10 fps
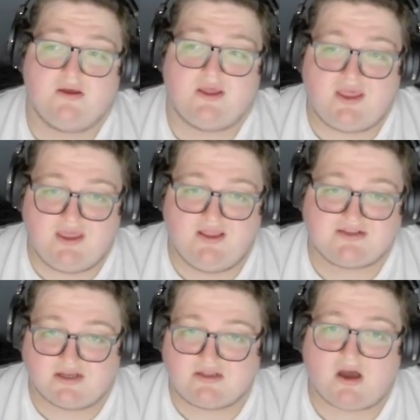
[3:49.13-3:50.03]

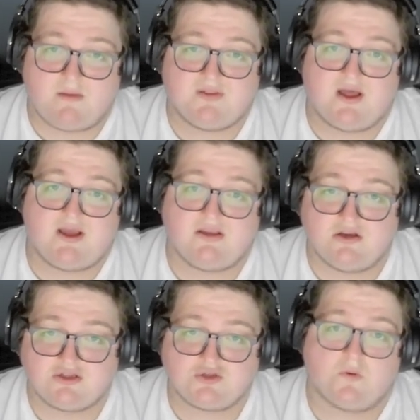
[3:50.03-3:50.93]
he's a
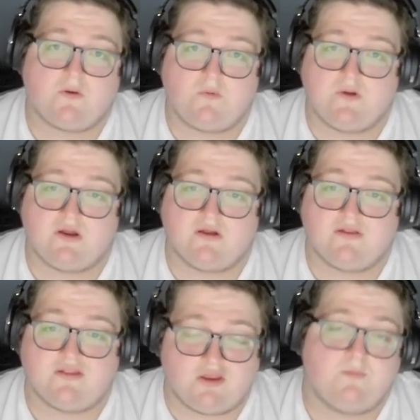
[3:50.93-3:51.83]
top-line scoring winger
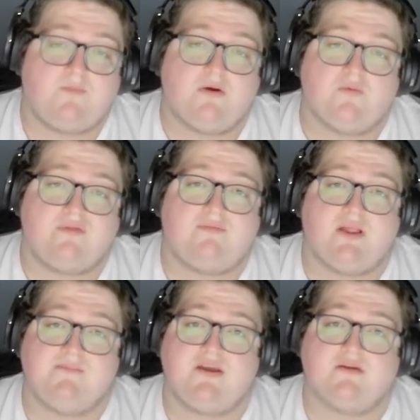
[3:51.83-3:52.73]
that you put with
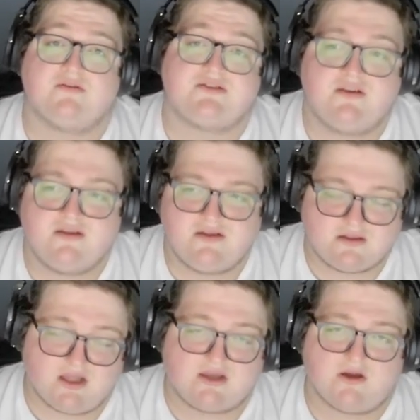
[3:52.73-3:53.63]
playmakers
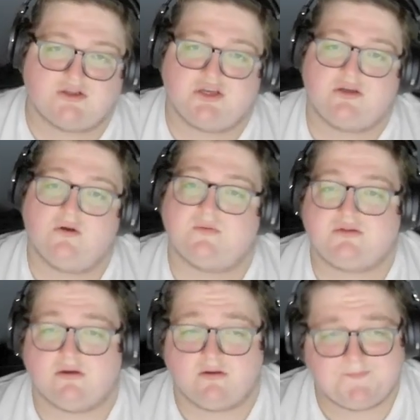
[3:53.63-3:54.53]
like Andre
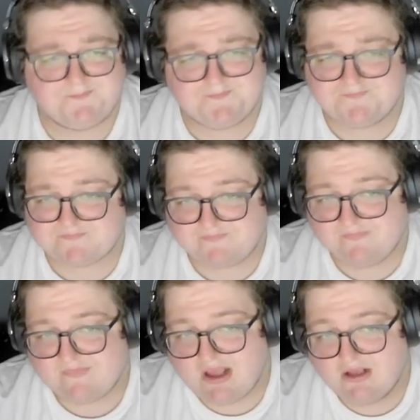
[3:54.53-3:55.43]
Kopitar.
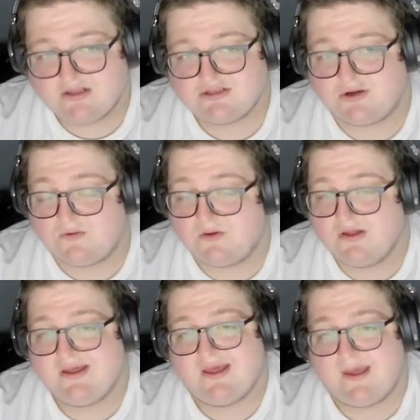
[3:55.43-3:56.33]
So,
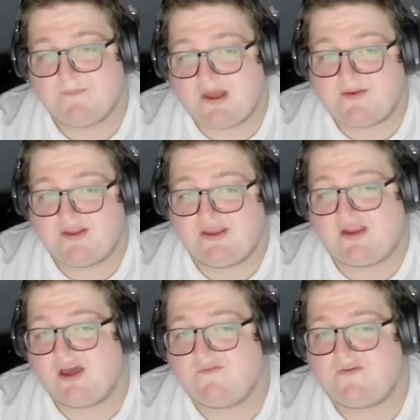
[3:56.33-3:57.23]
in my opinion,
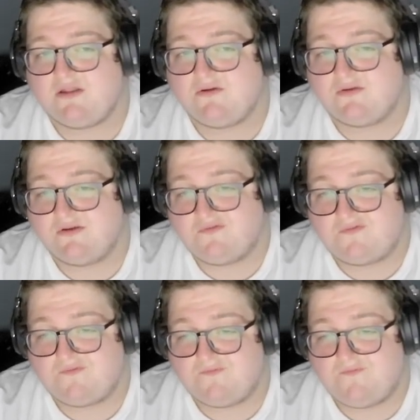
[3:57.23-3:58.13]
Iafallo
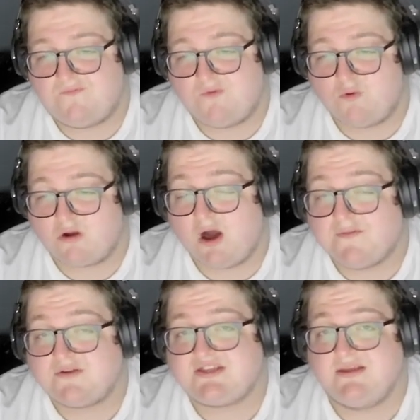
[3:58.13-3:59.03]
for
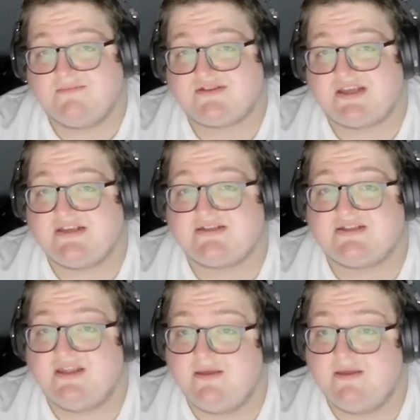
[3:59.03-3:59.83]
other teams is the